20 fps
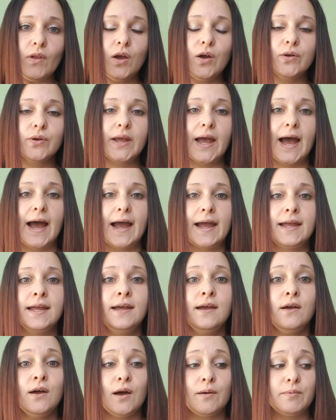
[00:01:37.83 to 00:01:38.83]
Okay,
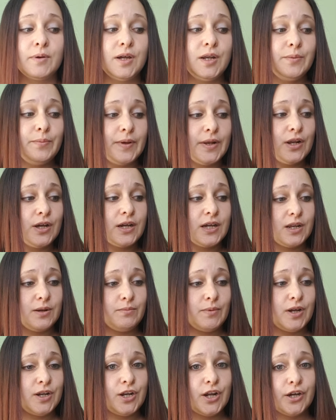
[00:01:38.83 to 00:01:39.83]
I'm going to be looking at
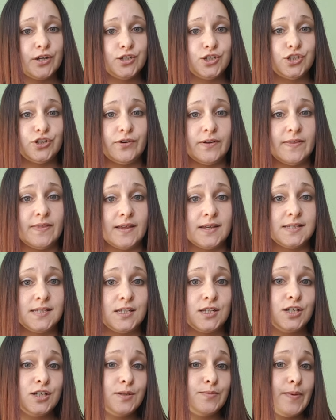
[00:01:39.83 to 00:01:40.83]
my notes during this,
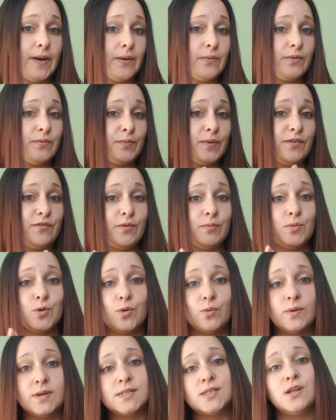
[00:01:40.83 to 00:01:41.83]
so just bear with me if I'm not
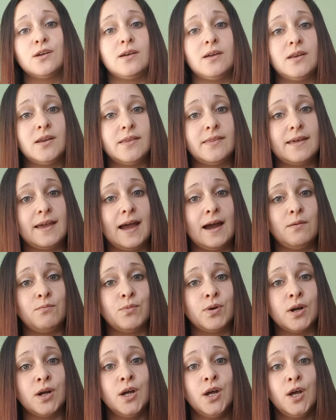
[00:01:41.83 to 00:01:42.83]
always looking at the
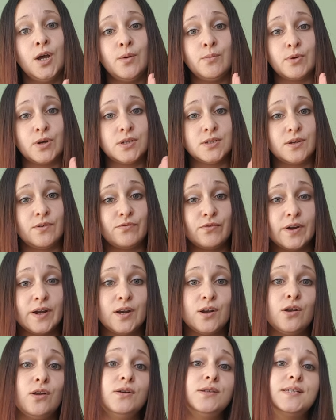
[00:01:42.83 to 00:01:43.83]
camera, because I've
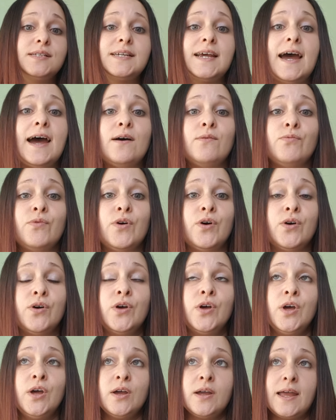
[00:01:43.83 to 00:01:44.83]
written lots down
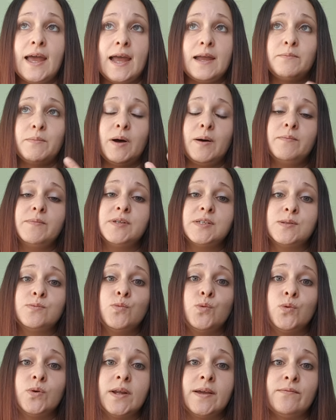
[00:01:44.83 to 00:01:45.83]
that came up this
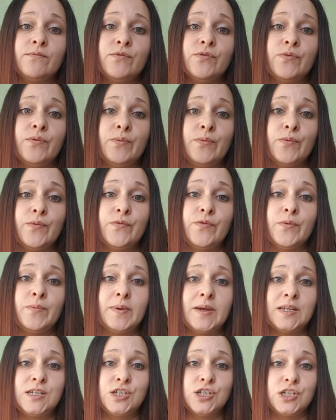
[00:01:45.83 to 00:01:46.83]
morning for
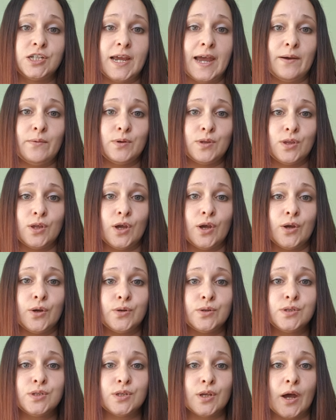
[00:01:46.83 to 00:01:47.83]
me to share with
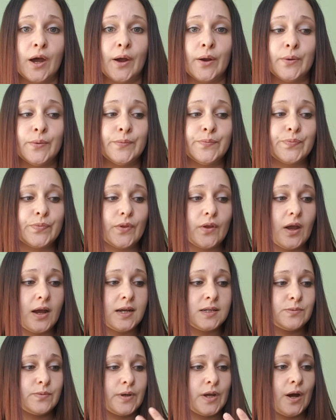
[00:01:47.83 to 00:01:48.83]
you. So
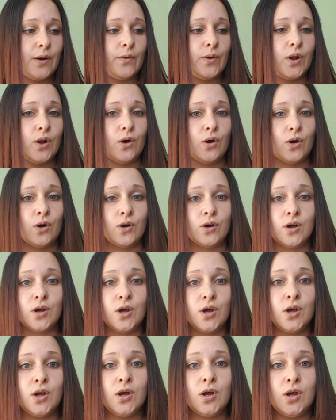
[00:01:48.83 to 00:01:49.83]
as we go along,
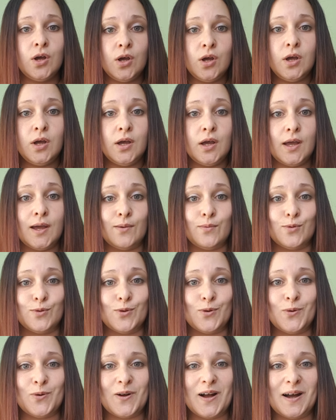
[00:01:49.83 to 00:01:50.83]
it
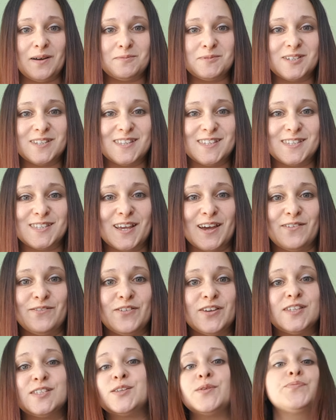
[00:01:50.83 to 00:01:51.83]
will all come to the
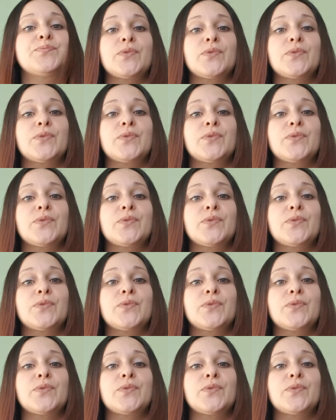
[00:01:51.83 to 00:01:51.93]
surface.